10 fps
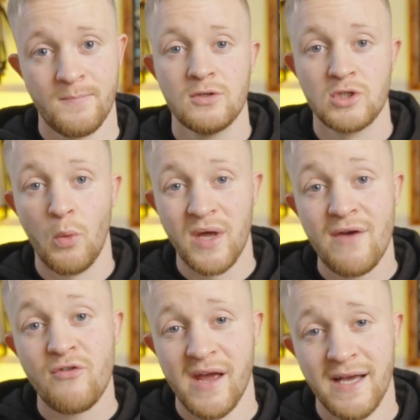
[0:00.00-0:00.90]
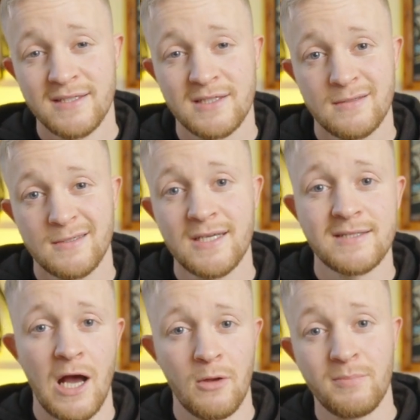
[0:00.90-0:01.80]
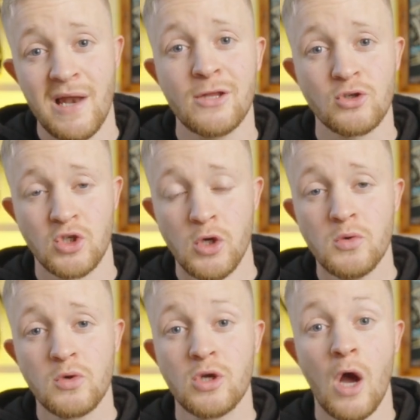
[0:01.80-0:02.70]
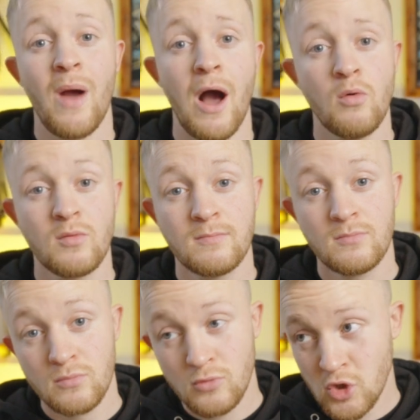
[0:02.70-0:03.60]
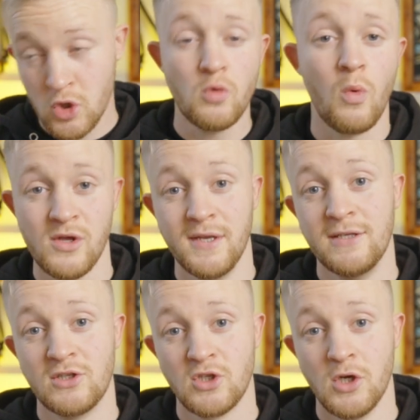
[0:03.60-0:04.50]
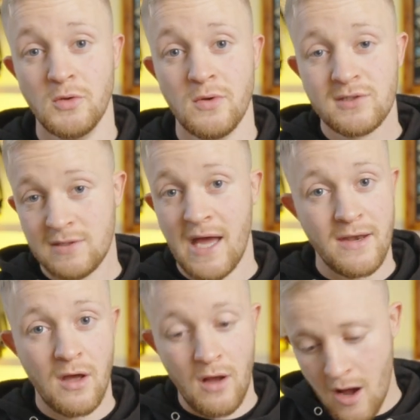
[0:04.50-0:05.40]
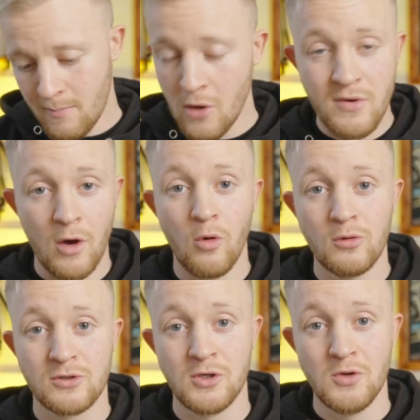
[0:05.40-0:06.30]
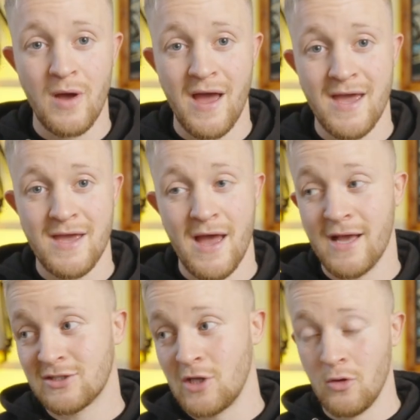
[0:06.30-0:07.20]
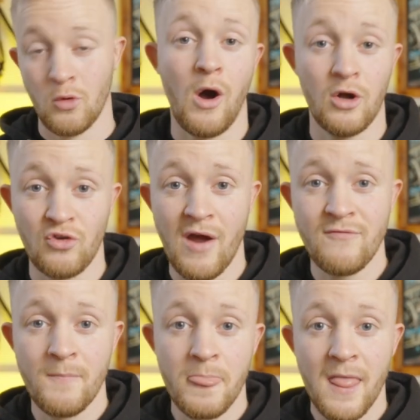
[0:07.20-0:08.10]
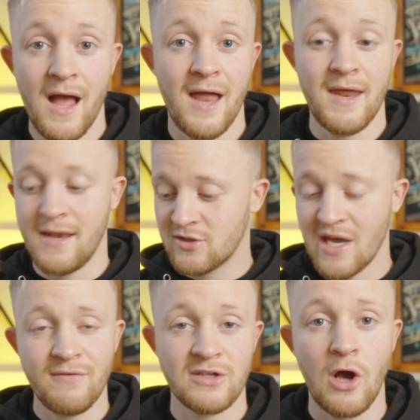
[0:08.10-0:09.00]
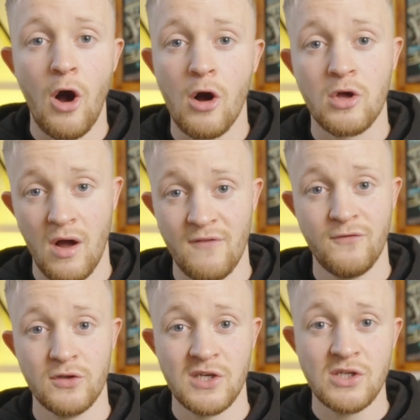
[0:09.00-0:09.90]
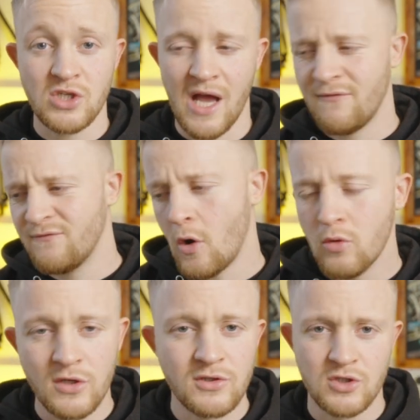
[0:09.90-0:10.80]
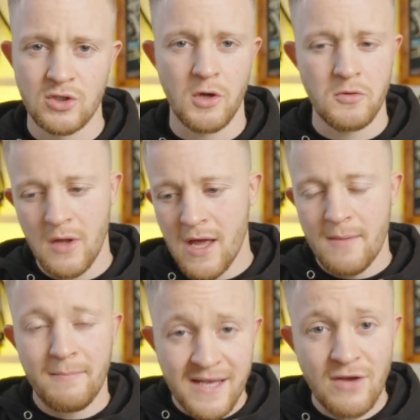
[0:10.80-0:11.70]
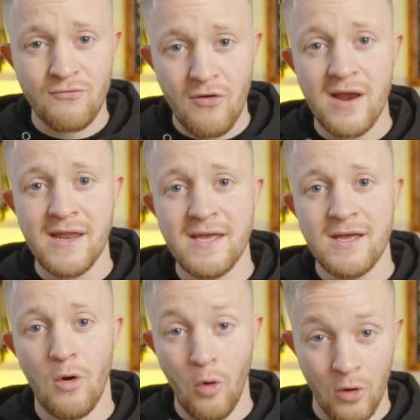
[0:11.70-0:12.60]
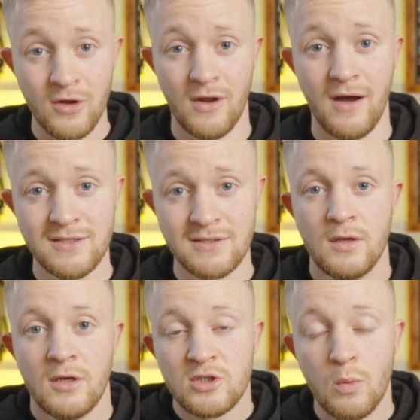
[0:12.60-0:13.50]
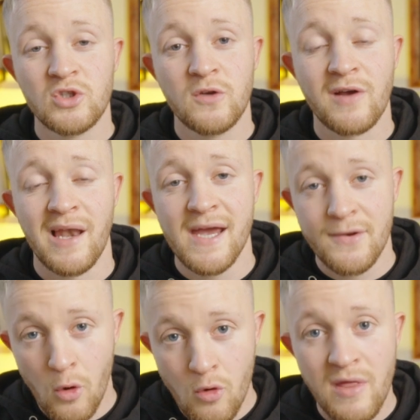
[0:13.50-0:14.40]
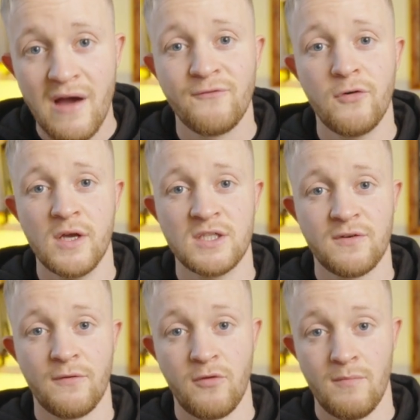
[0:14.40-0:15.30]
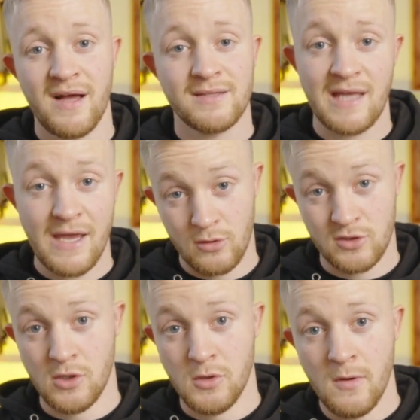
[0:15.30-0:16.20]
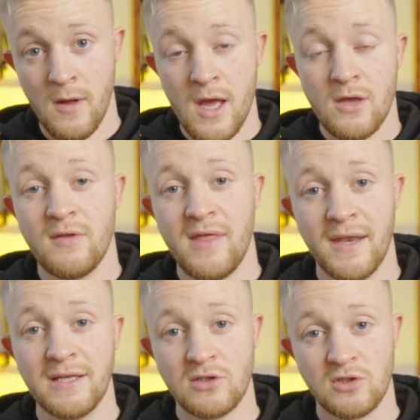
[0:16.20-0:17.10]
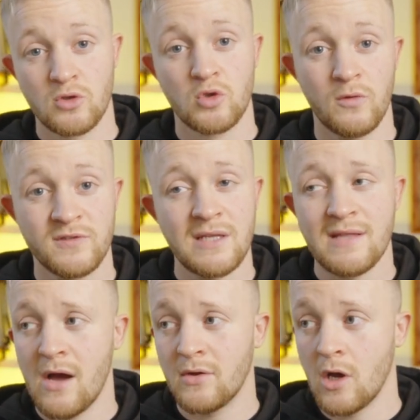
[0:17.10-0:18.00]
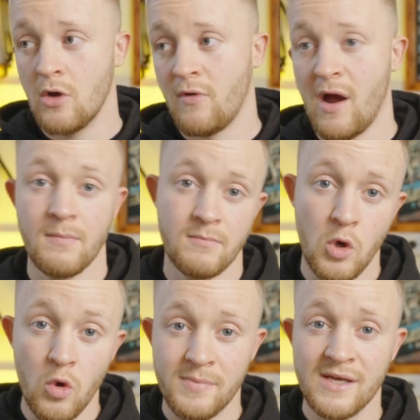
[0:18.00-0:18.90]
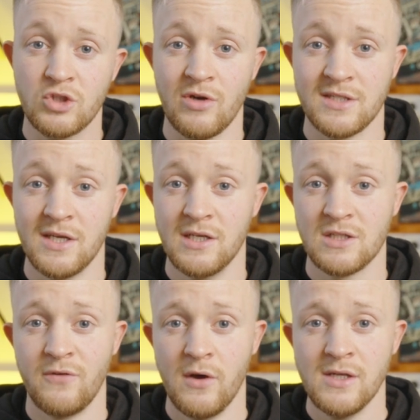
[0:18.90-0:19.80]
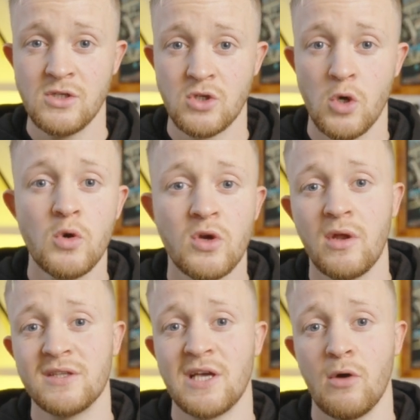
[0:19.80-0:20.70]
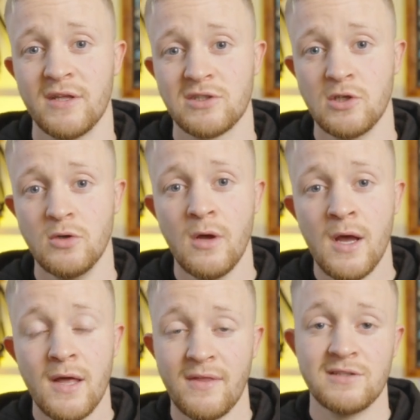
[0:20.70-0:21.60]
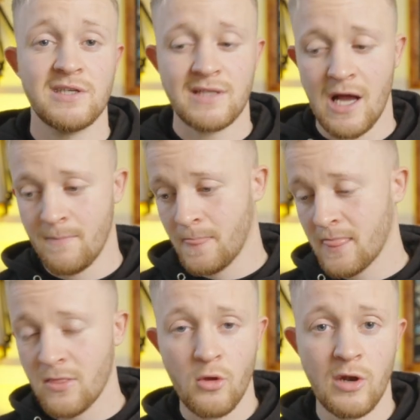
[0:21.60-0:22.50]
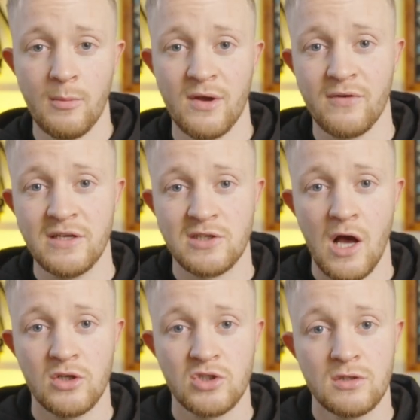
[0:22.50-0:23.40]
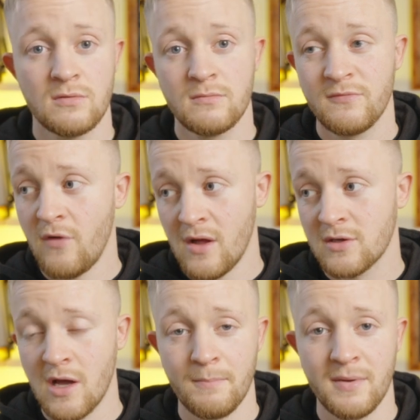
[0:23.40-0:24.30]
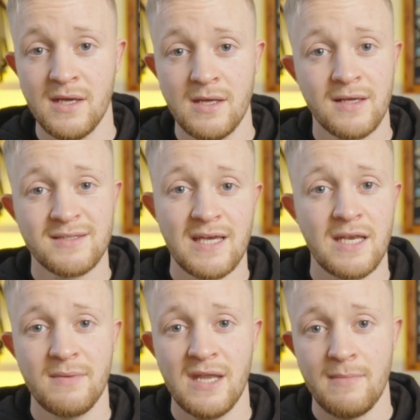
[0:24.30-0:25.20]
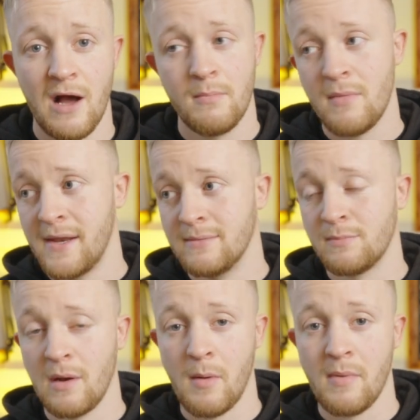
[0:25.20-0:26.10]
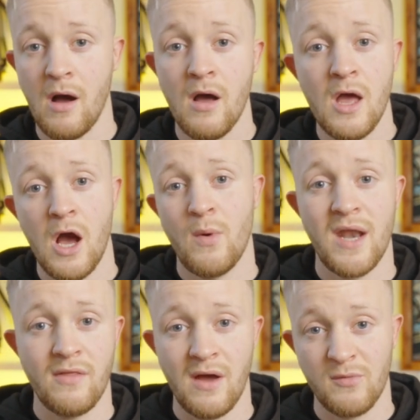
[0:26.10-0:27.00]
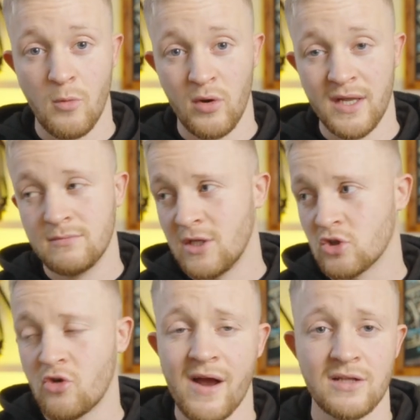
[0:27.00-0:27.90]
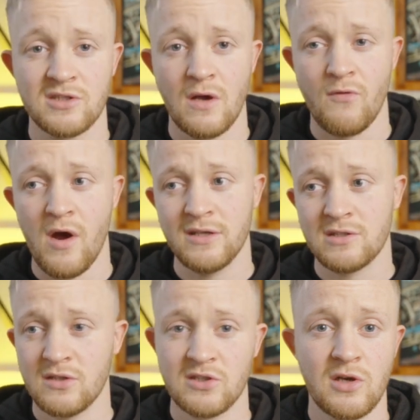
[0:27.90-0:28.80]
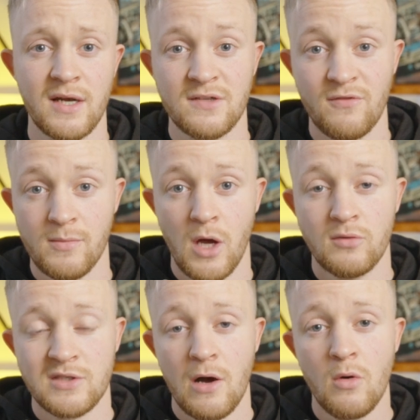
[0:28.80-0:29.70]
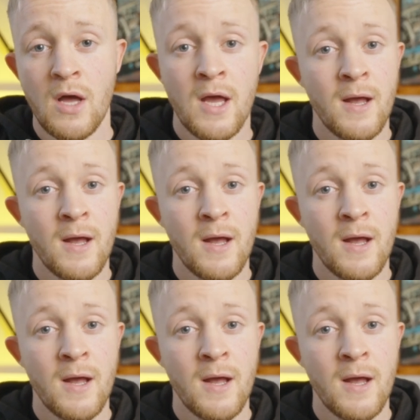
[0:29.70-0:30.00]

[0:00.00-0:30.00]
So whatever it is, sit down, plan your shoot, go out, shoot what you need to shoot, then upload it all to a external hard drive and then save it as archive footage, have folders, you know, make it really organized. So once you've collated all that footage from that day or two, you then need to just sort of sit down and go, right, who would be interested in this footage? Who could I sell this to? Then sit down, do a little bit of research, find the company, send them an email. My name is blah, blah, blah. I went out the other morning. There was a cracking sunrise. I decided to film your hotel.